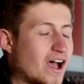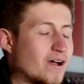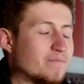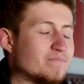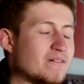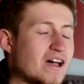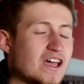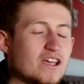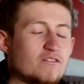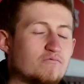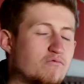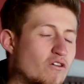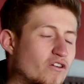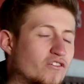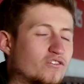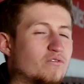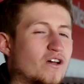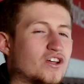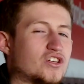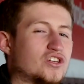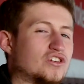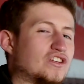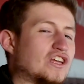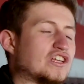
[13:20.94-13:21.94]
And my one
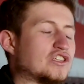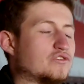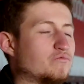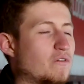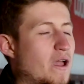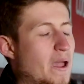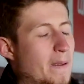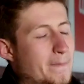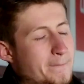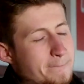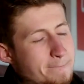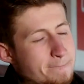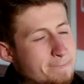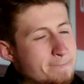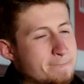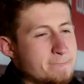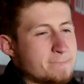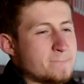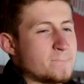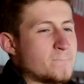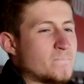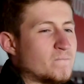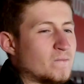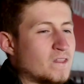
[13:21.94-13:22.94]
question is, what
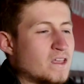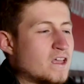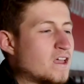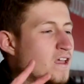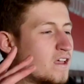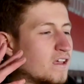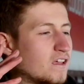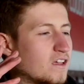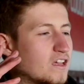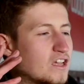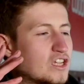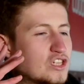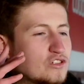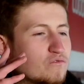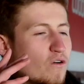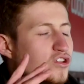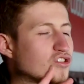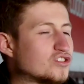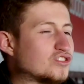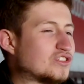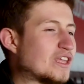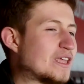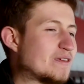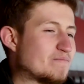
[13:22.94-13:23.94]

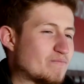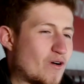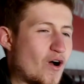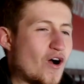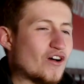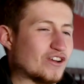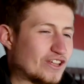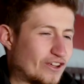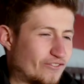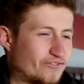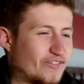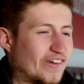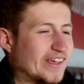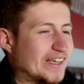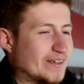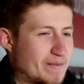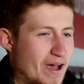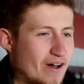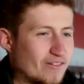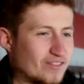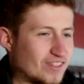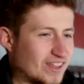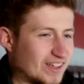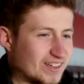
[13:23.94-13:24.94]
does Dean Marney think
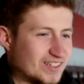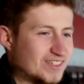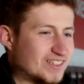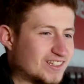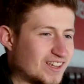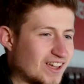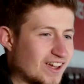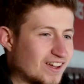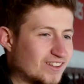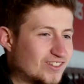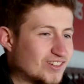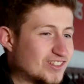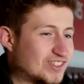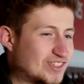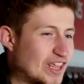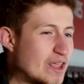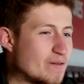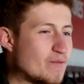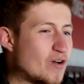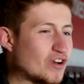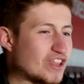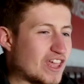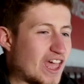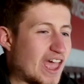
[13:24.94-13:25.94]
about this? Does
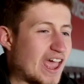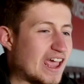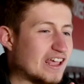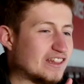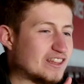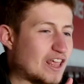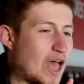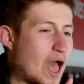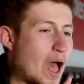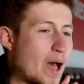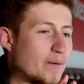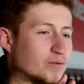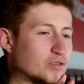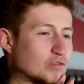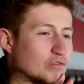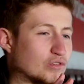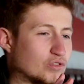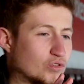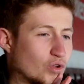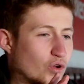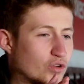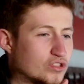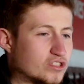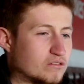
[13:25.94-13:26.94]
Dean Marney hate the
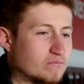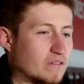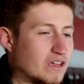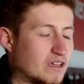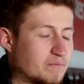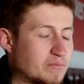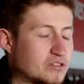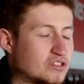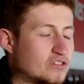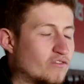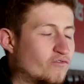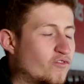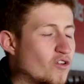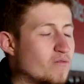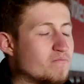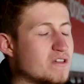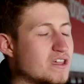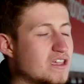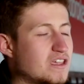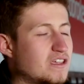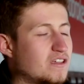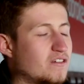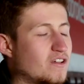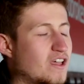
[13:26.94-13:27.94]
absolute guts of me? Because for
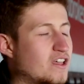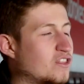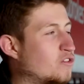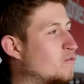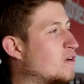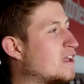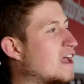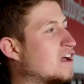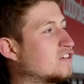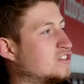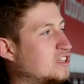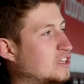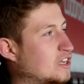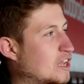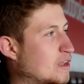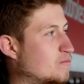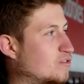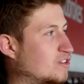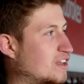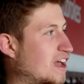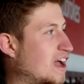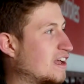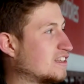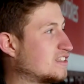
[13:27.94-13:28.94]
me, the way I see
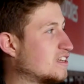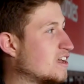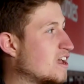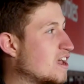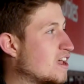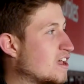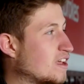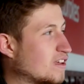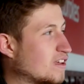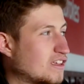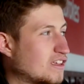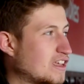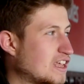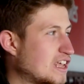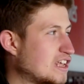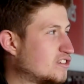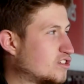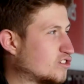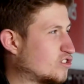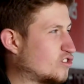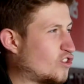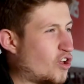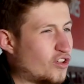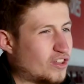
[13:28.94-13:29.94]
Dean, that
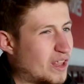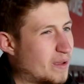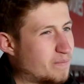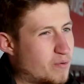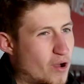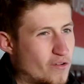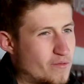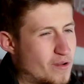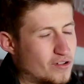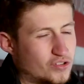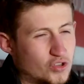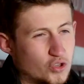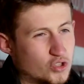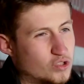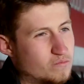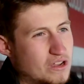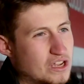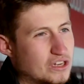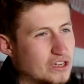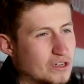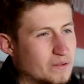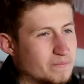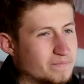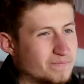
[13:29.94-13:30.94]
he's just not that bothered about social
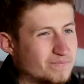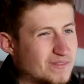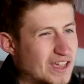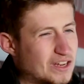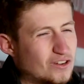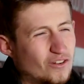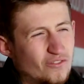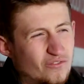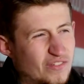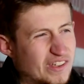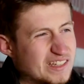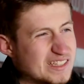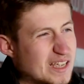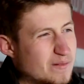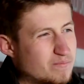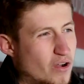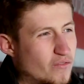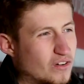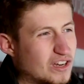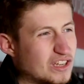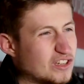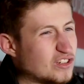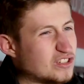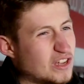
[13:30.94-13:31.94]
media. I don't think he's that
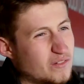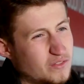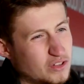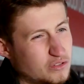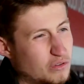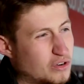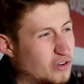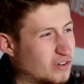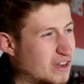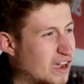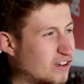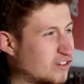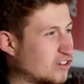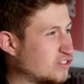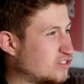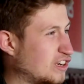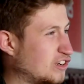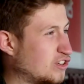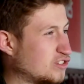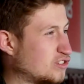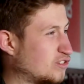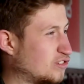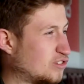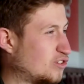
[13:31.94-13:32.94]
bothered. He doesn't have a Twitter account, he
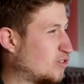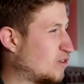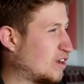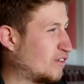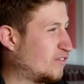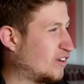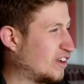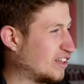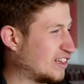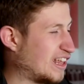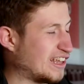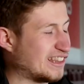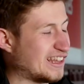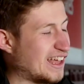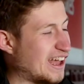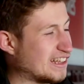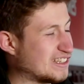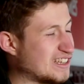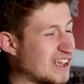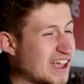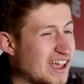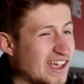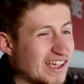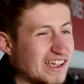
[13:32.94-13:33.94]
doesn't do anything like
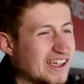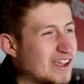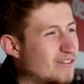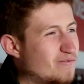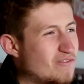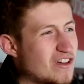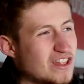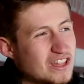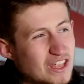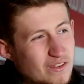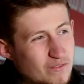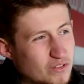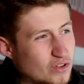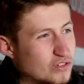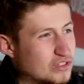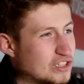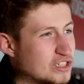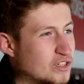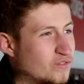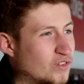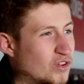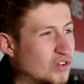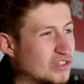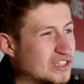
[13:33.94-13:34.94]
that. He rarely even does
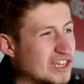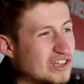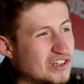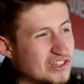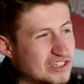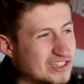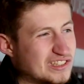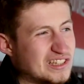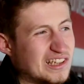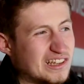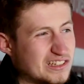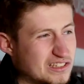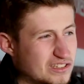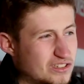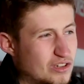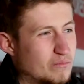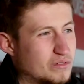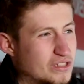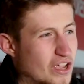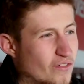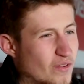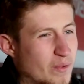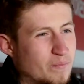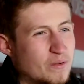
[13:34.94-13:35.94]
interviews. He just sticks to
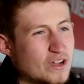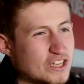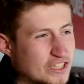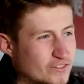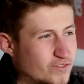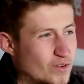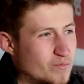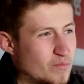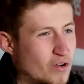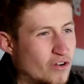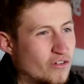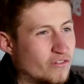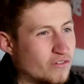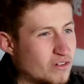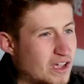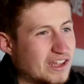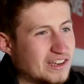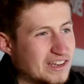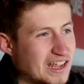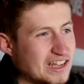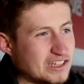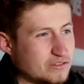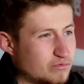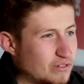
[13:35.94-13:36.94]
himself. He plays football
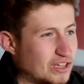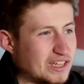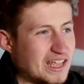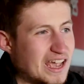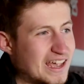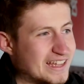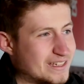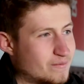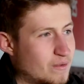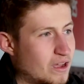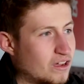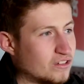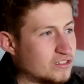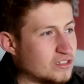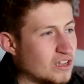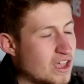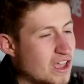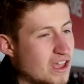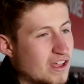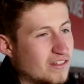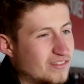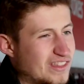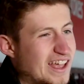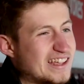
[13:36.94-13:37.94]
and that's what he cares about.
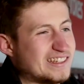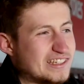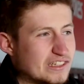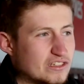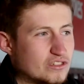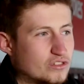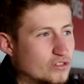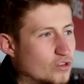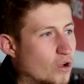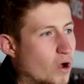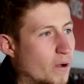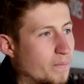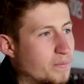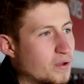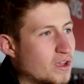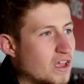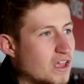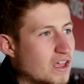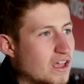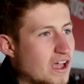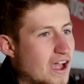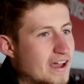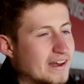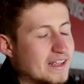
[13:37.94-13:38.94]
That's his job.
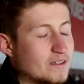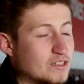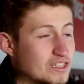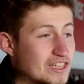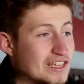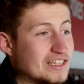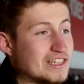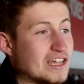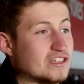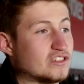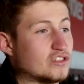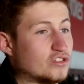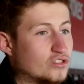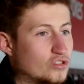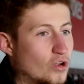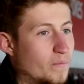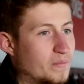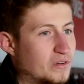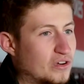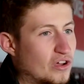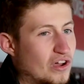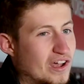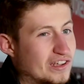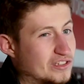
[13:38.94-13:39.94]
And he sees it as a
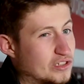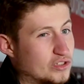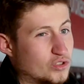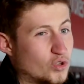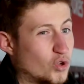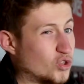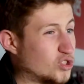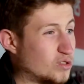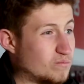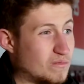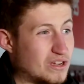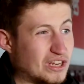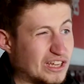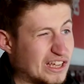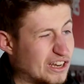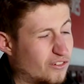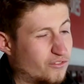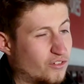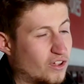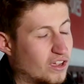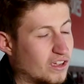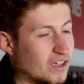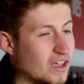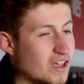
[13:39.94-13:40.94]
job, not as a social media kind
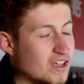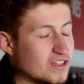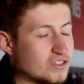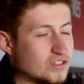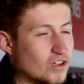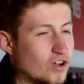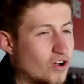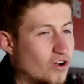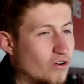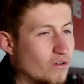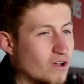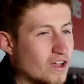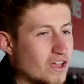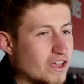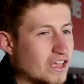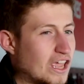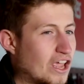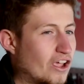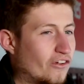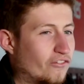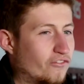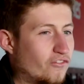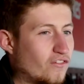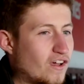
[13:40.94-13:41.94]
of thing. So
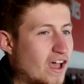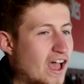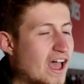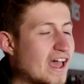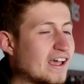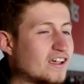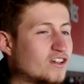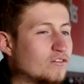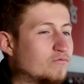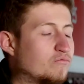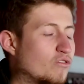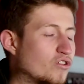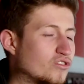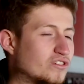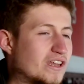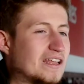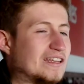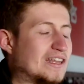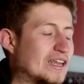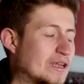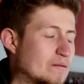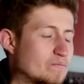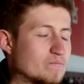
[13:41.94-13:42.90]
if I could one day